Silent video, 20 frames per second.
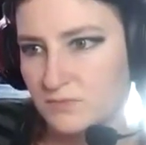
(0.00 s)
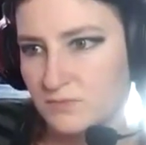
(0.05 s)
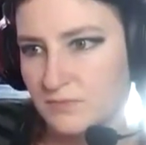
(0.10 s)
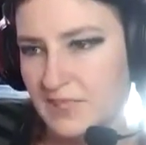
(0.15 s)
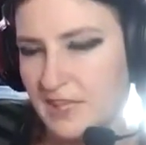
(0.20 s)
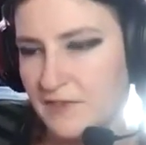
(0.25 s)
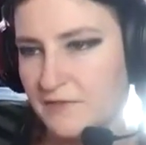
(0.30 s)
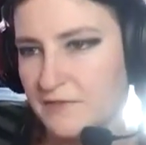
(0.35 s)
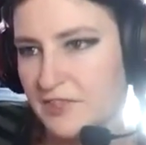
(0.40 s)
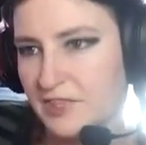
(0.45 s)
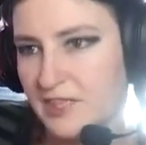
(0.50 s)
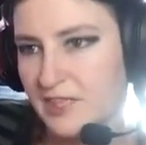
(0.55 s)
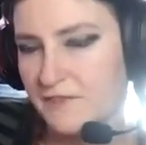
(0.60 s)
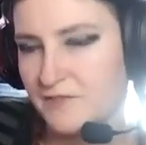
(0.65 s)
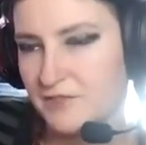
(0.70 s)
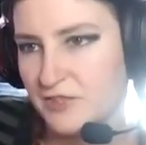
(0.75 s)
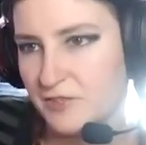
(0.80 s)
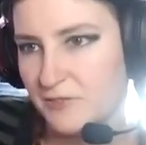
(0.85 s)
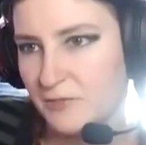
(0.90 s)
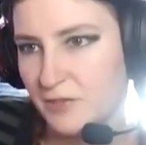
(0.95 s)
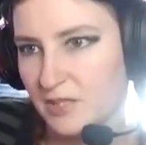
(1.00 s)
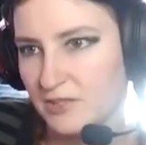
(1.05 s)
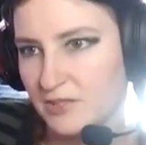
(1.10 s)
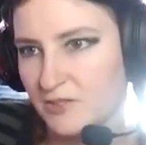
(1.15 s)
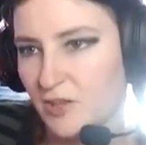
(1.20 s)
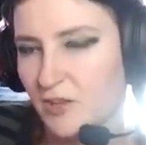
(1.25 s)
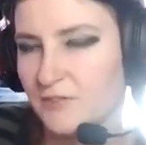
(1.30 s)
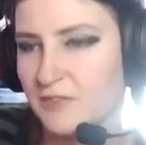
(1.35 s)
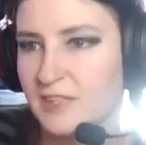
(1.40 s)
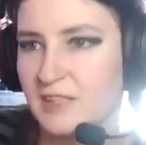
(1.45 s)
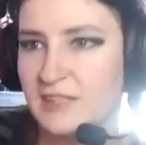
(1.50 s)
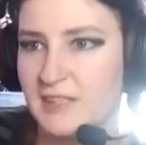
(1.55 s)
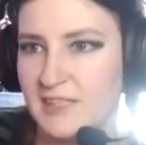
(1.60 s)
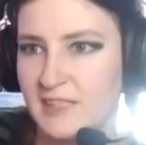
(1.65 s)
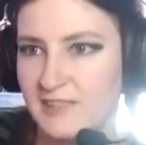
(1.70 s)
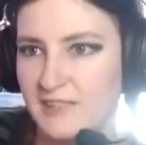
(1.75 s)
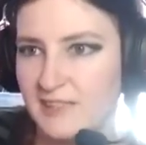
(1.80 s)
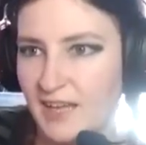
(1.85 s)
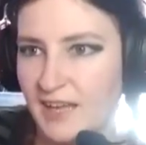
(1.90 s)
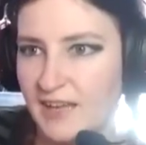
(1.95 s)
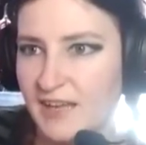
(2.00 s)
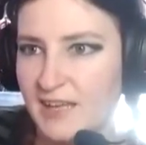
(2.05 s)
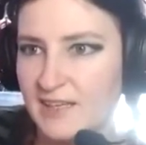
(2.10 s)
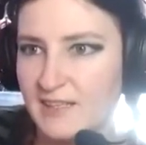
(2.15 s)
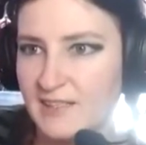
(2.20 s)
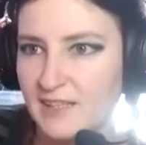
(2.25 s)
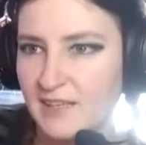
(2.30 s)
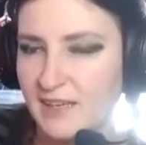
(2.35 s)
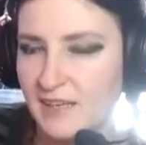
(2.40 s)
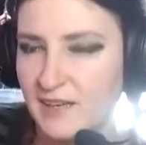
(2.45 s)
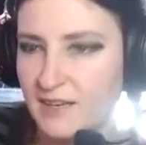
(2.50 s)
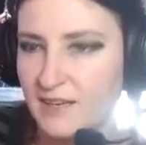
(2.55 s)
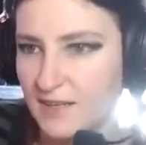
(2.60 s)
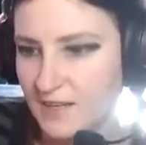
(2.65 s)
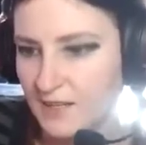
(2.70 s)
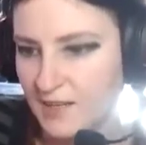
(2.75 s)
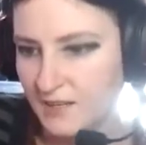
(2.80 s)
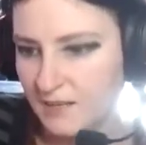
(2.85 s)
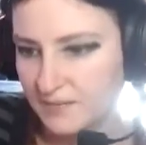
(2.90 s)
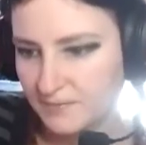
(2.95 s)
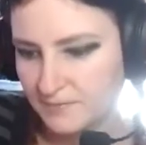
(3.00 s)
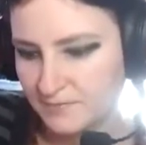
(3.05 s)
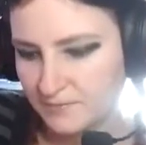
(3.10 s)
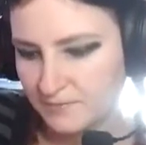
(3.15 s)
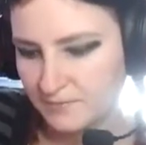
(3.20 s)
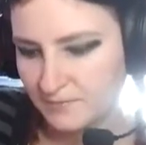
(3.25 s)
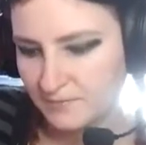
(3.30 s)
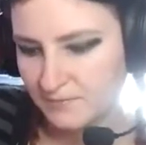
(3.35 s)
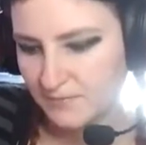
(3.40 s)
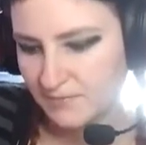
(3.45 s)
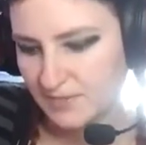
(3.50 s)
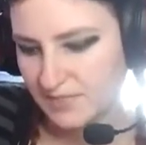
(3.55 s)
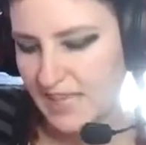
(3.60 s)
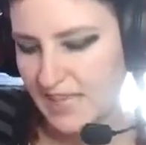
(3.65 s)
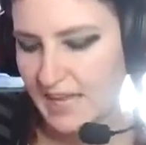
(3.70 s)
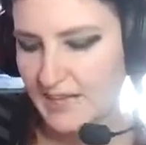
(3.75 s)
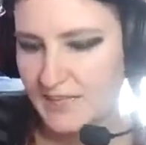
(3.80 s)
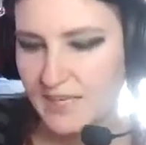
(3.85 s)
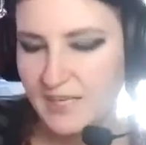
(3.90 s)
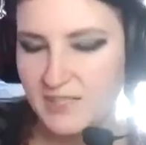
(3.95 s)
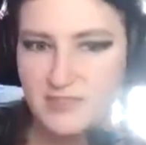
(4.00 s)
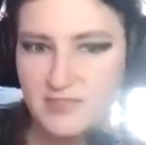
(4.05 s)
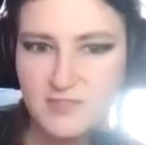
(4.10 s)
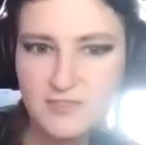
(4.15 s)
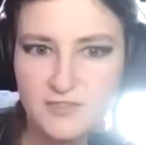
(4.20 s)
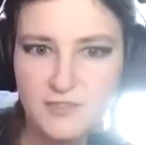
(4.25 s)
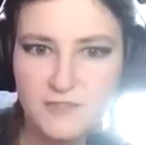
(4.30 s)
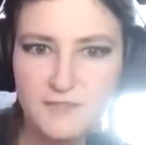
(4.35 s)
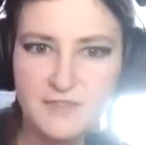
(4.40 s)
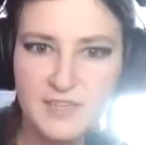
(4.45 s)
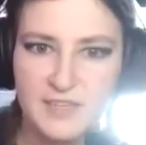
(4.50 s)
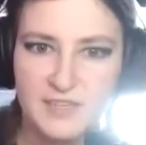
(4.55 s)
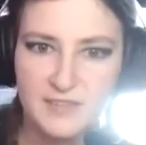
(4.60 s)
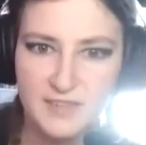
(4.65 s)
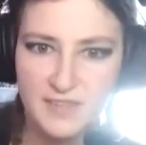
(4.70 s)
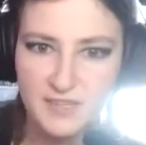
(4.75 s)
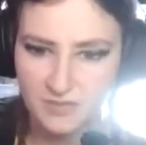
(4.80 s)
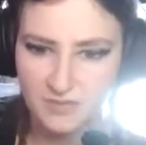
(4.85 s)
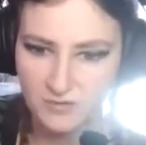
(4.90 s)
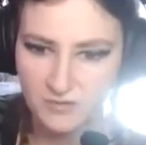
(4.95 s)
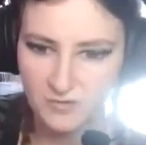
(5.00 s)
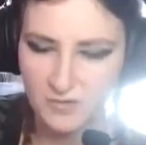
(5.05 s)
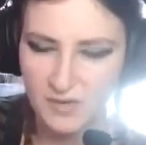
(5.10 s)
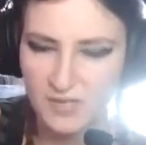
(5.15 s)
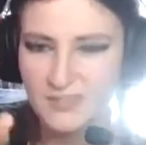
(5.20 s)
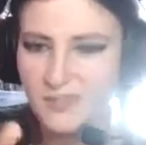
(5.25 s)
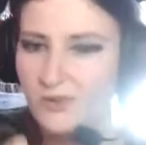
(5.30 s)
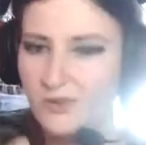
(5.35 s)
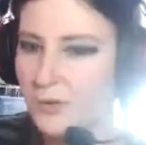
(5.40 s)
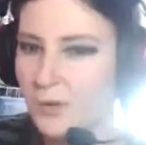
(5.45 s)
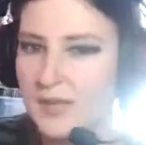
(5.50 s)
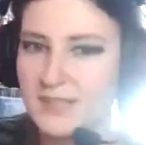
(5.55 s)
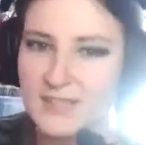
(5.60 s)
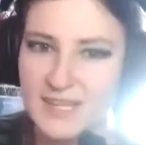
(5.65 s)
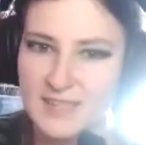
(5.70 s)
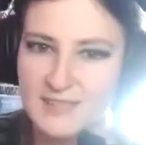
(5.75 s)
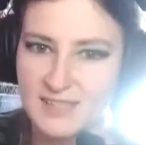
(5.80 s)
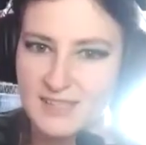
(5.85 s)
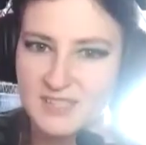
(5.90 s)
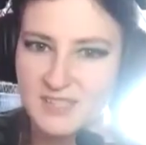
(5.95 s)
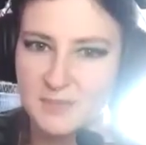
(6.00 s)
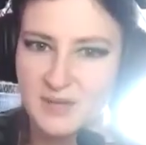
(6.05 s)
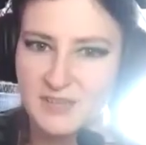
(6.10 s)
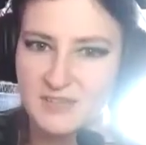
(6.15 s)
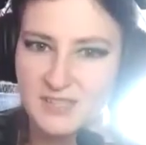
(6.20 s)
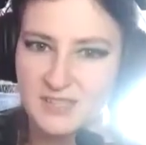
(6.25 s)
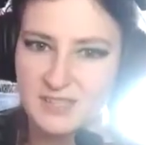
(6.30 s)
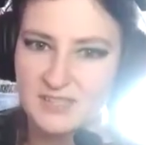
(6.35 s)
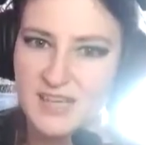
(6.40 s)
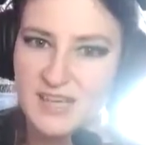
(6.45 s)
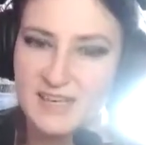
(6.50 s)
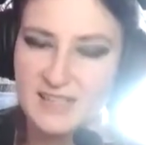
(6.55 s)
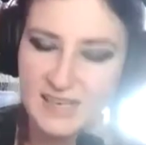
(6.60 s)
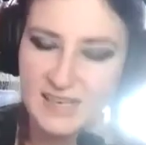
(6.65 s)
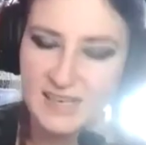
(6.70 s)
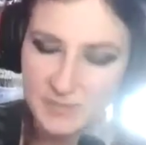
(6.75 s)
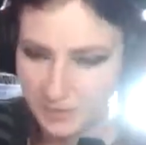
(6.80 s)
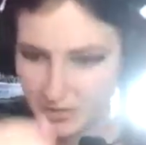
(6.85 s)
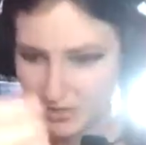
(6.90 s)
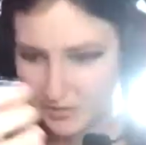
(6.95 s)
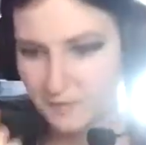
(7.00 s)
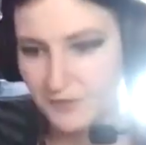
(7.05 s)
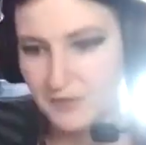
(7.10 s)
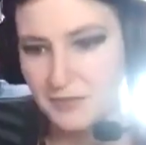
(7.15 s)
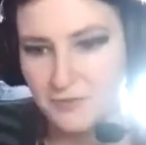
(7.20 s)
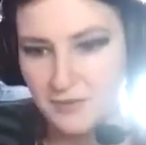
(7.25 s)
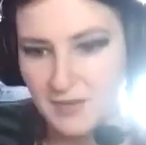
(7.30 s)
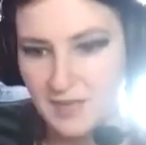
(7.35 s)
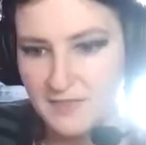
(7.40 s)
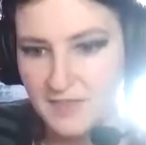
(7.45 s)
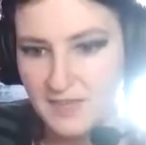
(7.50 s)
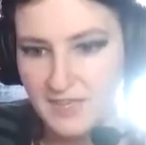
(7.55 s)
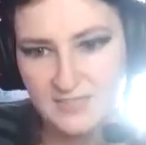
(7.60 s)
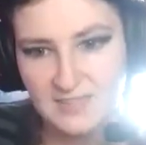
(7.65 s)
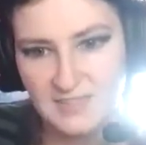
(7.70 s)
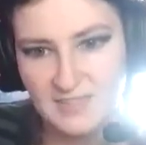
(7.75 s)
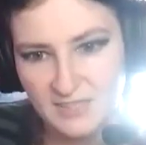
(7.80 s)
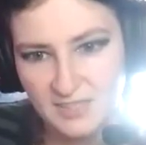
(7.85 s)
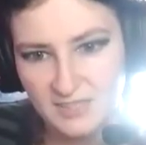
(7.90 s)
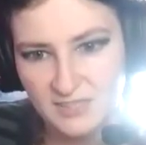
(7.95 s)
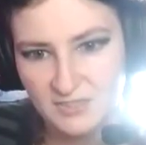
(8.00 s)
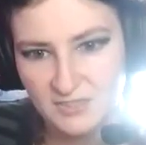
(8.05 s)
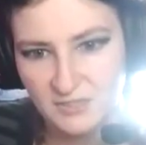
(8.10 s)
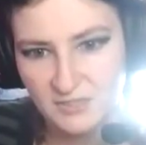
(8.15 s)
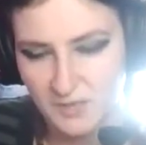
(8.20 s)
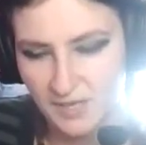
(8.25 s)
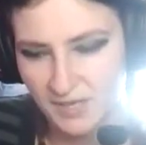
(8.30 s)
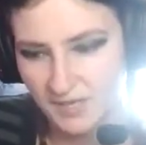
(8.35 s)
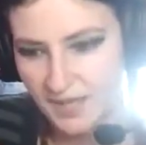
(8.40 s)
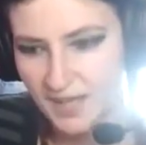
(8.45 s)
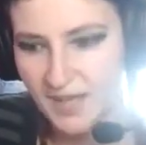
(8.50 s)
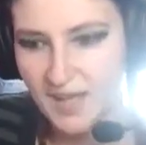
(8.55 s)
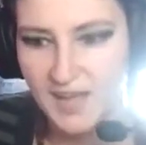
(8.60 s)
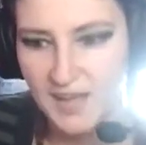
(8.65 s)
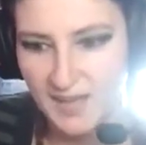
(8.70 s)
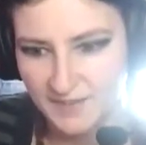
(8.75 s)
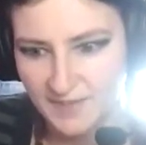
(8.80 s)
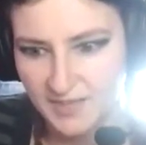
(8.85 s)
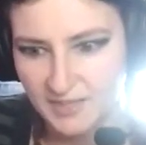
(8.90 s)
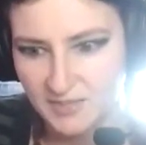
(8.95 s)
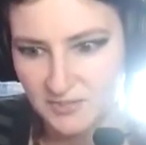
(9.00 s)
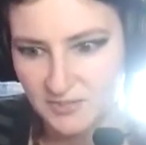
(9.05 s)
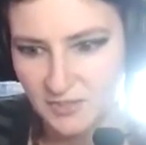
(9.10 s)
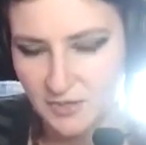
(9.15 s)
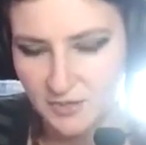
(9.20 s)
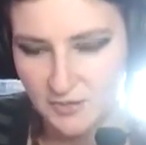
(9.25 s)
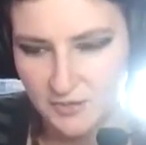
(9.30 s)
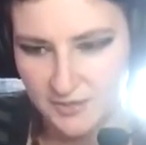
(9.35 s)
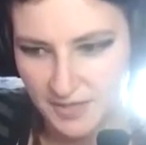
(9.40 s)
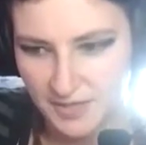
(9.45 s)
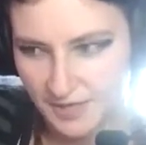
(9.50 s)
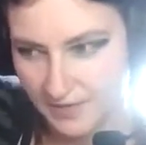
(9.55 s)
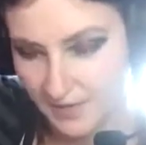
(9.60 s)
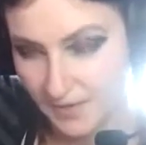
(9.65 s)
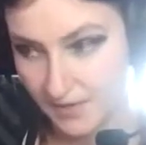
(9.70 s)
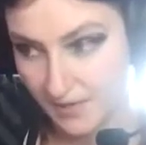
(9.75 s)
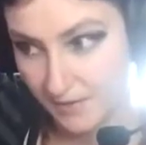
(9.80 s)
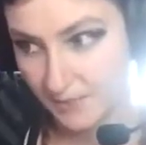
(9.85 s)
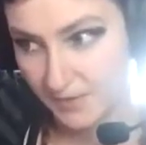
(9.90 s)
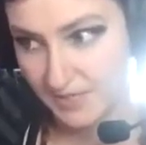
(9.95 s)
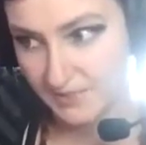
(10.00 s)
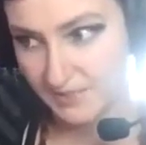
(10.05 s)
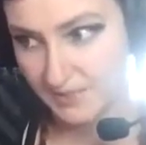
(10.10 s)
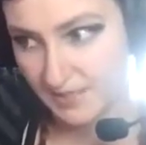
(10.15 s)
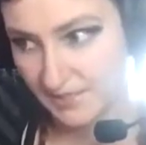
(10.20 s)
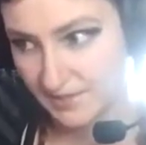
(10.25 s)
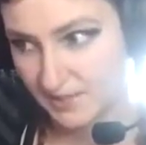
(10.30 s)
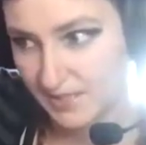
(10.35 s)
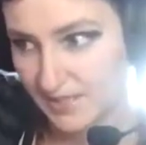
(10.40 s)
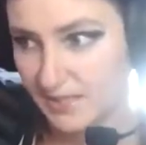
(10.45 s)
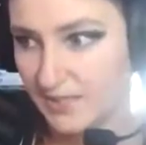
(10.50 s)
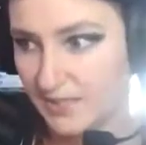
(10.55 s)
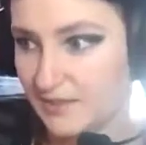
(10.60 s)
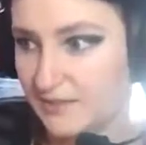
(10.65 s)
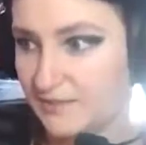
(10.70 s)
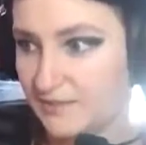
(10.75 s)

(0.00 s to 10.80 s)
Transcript: gives you a sort of little insight into techniques and stuff that you think, oh, I don't quite like this about this technique, but if I try this, then this could work. That sort of thing. It's like the